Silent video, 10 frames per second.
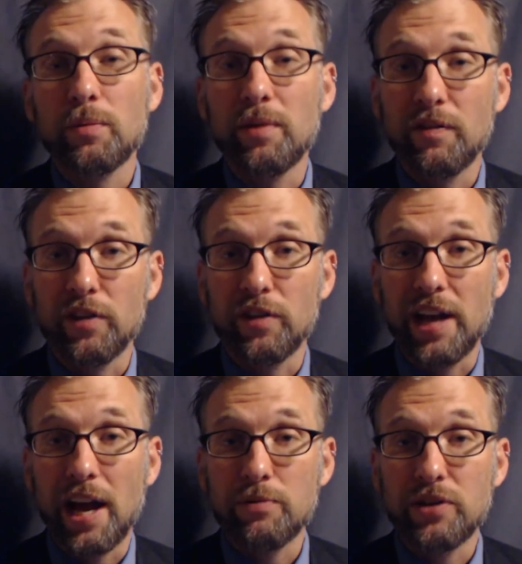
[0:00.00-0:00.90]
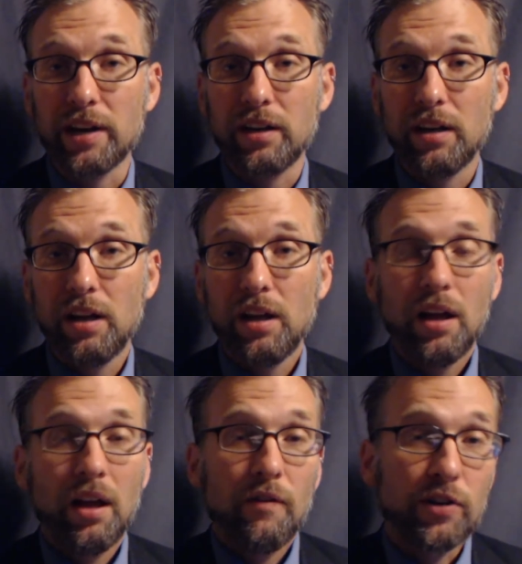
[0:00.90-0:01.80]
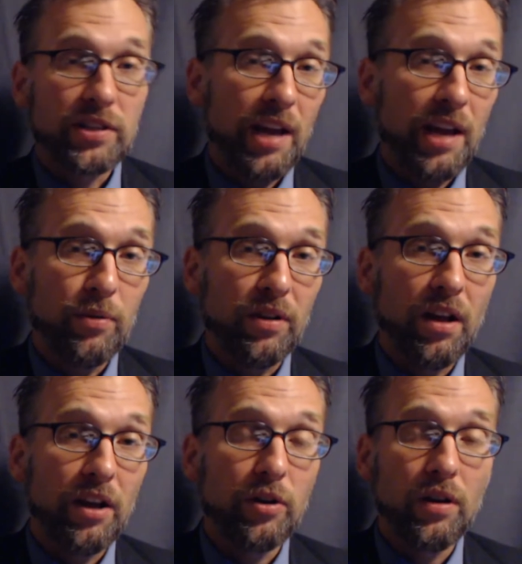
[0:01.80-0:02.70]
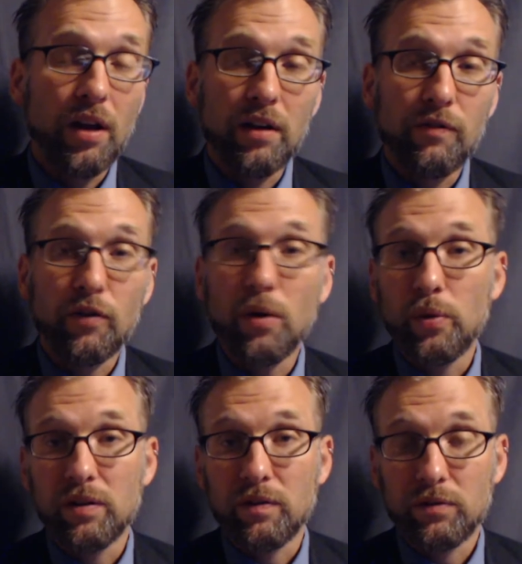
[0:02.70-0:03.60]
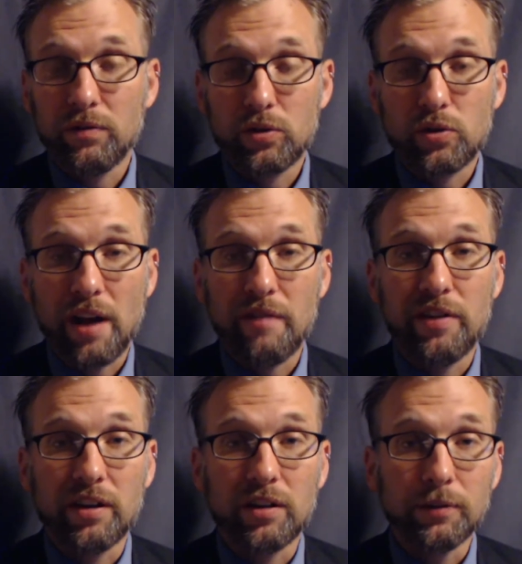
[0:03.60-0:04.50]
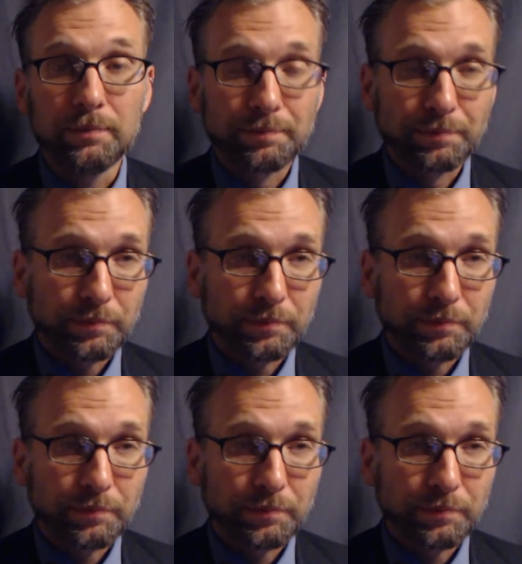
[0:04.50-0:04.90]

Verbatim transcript: distributed for the object. For example, uh, on a, on a front wheel drive vehicle,